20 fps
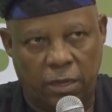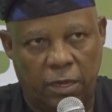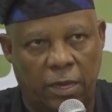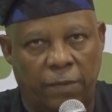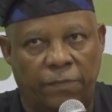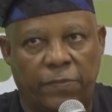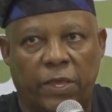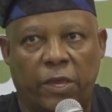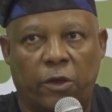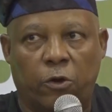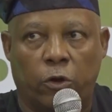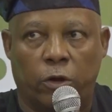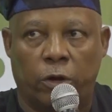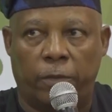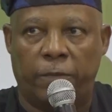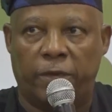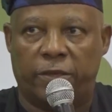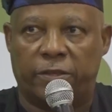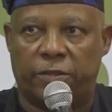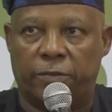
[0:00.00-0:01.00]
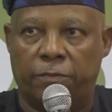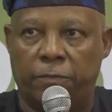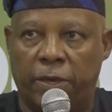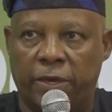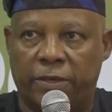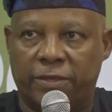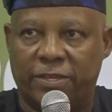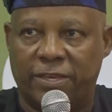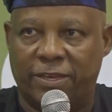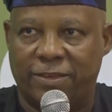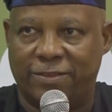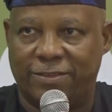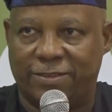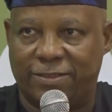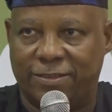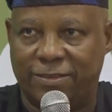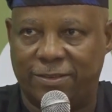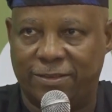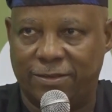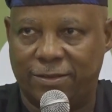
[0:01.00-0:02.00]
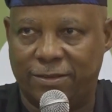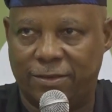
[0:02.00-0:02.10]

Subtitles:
If the economics makes sense,